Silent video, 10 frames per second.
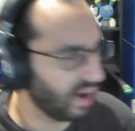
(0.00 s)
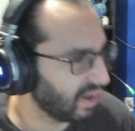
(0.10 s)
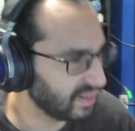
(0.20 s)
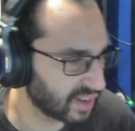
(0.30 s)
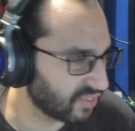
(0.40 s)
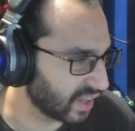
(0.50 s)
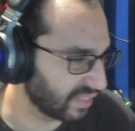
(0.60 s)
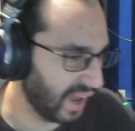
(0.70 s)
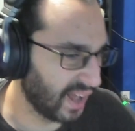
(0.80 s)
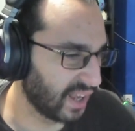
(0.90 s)
Stuff like
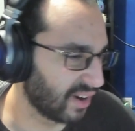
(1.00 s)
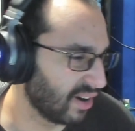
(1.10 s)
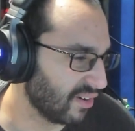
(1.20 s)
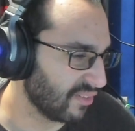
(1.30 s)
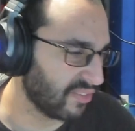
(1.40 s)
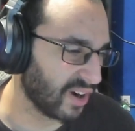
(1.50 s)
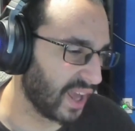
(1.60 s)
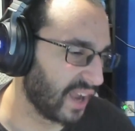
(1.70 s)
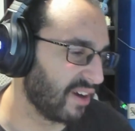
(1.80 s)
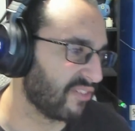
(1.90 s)
that. Like, for,
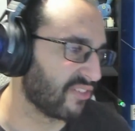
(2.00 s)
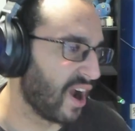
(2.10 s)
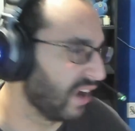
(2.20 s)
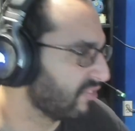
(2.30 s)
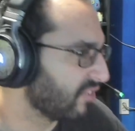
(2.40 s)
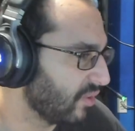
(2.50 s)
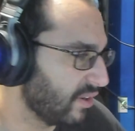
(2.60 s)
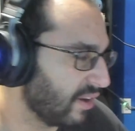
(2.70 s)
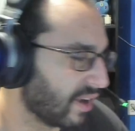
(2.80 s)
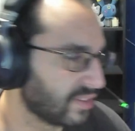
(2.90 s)
like, frying food,
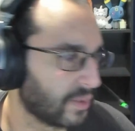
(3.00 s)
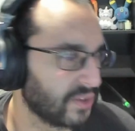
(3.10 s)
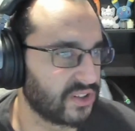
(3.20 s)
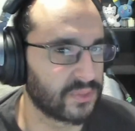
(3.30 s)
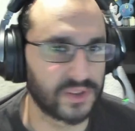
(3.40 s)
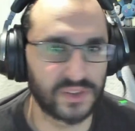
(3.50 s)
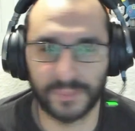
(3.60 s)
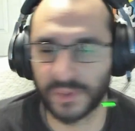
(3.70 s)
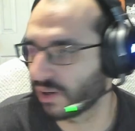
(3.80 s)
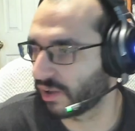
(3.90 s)
you're not supposed to
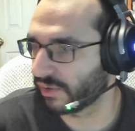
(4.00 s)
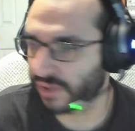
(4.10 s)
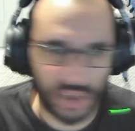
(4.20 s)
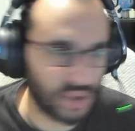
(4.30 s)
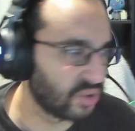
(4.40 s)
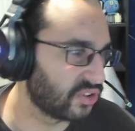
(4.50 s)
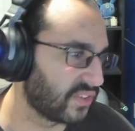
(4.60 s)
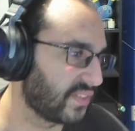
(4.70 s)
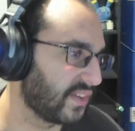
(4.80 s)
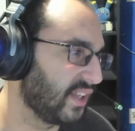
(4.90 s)
put it on low so
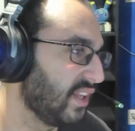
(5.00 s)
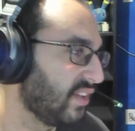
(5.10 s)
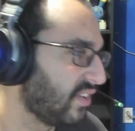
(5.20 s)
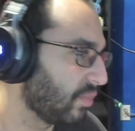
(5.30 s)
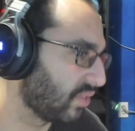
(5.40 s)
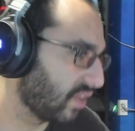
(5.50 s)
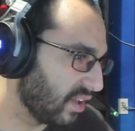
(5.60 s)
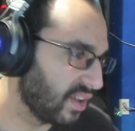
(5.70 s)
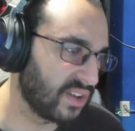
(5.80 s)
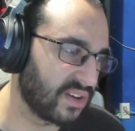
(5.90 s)
that the heat seeps
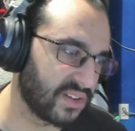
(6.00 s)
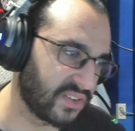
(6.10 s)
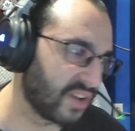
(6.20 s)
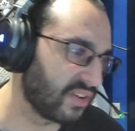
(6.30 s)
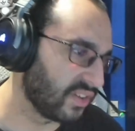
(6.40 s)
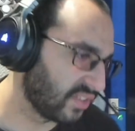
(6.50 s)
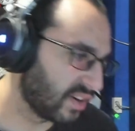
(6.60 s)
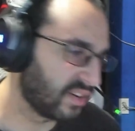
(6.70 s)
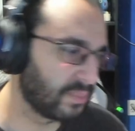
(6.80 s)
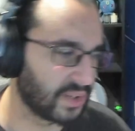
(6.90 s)
in, etc.,
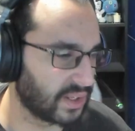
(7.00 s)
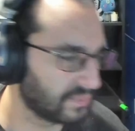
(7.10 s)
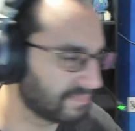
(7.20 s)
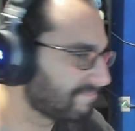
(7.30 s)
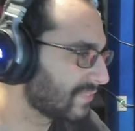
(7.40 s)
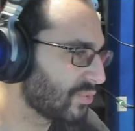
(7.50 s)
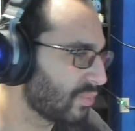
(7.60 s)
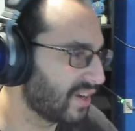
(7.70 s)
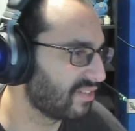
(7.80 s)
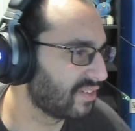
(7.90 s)
etc. But, like,
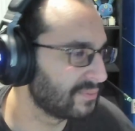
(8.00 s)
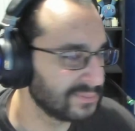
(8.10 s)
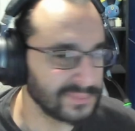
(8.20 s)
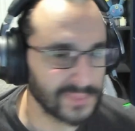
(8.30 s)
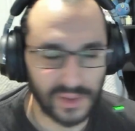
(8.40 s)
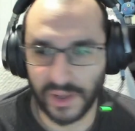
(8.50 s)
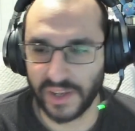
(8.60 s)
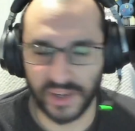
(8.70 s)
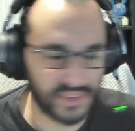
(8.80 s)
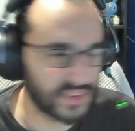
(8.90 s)
whatever.
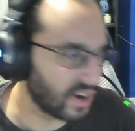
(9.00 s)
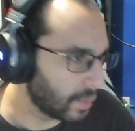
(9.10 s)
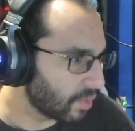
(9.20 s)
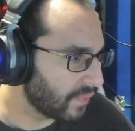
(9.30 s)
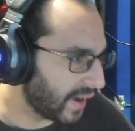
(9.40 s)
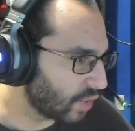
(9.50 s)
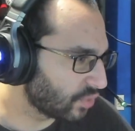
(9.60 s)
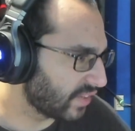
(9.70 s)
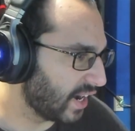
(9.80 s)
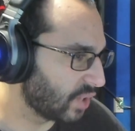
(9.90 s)
It's not going to burn the house
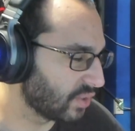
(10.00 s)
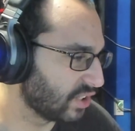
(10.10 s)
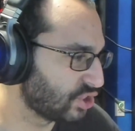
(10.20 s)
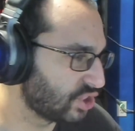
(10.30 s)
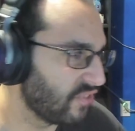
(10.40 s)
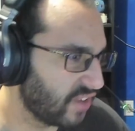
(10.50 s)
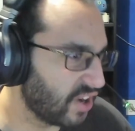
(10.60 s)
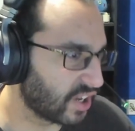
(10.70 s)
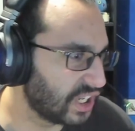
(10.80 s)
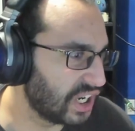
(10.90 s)
down. She
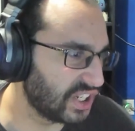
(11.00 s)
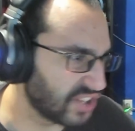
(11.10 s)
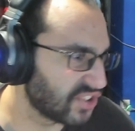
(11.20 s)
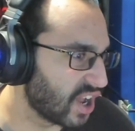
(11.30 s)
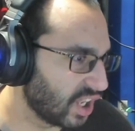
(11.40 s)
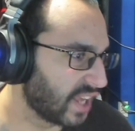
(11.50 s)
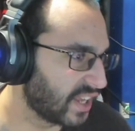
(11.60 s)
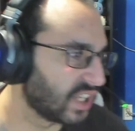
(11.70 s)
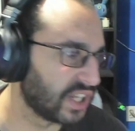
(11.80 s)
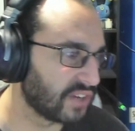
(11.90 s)
very clearly does not like Cliff